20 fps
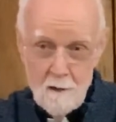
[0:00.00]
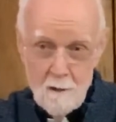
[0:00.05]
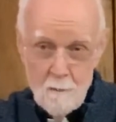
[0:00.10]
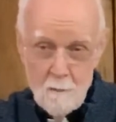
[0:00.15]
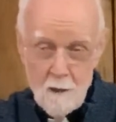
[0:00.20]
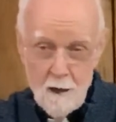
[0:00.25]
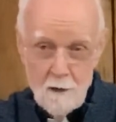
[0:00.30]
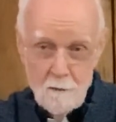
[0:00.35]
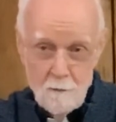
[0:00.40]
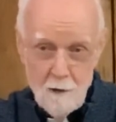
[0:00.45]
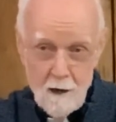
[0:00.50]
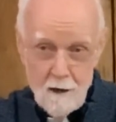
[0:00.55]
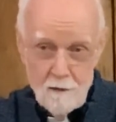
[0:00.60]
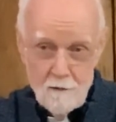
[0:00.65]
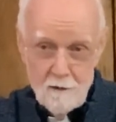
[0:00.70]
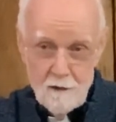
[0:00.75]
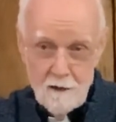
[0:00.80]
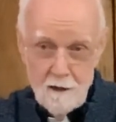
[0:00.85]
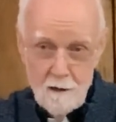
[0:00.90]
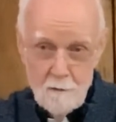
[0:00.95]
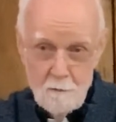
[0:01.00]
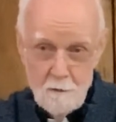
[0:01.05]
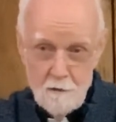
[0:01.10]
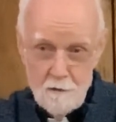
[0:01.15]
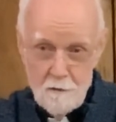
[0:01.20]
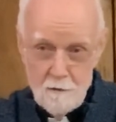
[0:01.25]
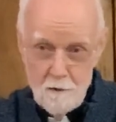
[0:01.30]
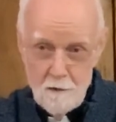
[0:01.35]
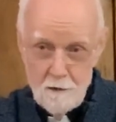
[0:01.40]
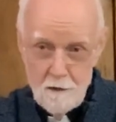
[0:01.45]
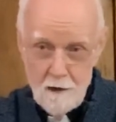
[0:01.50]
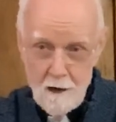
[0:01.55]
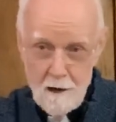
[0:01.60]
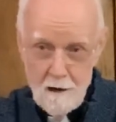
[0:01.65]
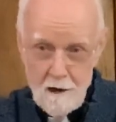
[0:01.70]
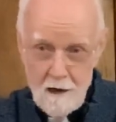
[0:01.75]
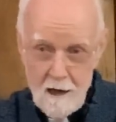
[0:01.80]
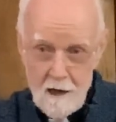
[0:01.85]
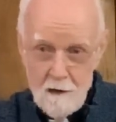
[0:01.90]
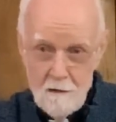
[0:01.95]
by rising he restored our
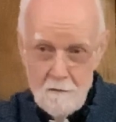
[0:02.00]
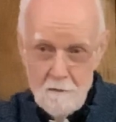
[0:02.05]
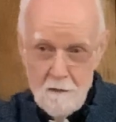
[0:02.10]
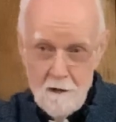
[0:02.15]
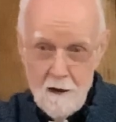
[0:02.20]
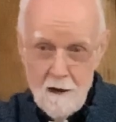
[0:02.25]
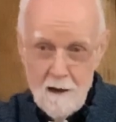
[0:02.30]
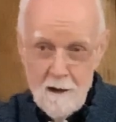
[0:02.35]
life,